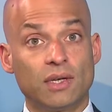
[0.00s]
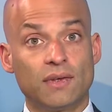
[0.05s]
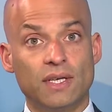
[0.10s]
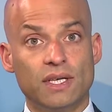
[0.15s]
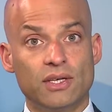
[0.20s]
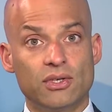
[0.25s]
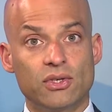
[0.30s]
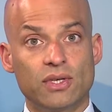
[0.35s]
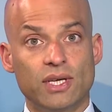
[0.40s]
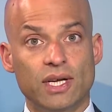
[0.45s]
on
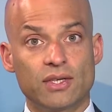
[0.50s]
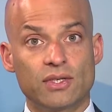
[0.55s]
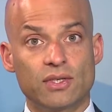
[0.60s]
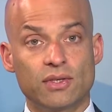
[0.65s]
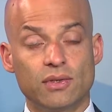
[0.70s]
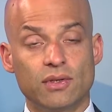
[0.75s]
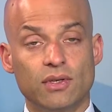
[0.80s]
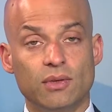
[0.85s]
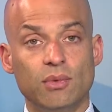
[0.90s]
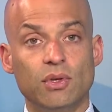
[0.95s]
the
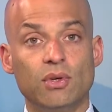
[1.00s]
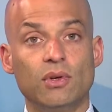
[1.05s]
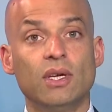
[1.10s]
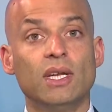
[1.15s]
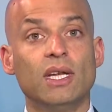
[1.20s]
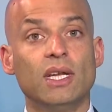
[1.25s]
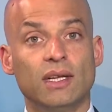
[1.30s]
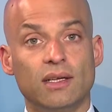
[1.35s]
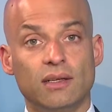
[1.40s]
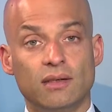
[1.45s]
international
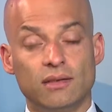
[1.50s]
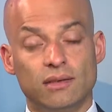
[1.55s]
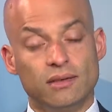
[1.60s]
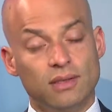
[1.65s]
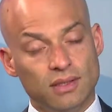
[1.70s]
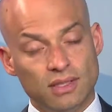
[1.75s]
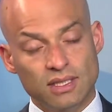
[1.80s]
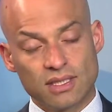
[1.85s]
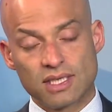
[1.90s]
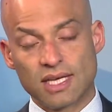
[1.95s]
community, and
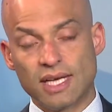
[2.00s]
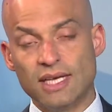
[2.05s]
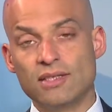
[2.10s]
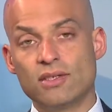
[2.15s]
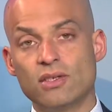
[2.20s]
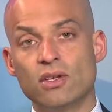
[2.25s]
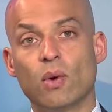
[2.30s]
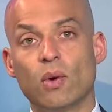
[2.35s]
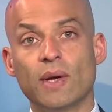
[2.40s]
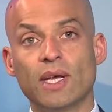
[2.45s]
in this
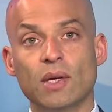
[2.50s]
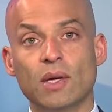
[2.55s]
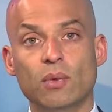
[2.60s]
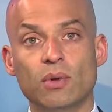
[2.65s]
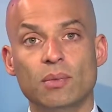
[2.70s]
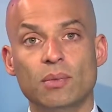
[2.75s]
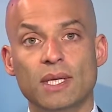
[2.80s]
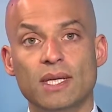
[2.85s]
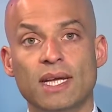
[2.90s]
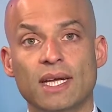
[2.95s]
case, knowing it
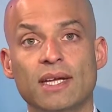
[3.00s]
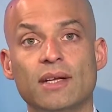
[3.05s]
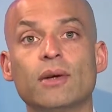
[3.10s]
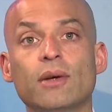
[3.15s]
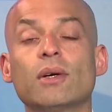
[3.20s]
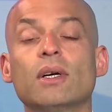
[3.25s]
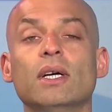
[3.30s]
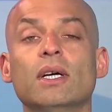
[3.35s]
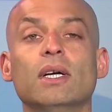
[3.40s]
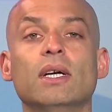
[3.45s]
would be
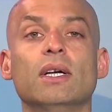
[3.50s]
NATO,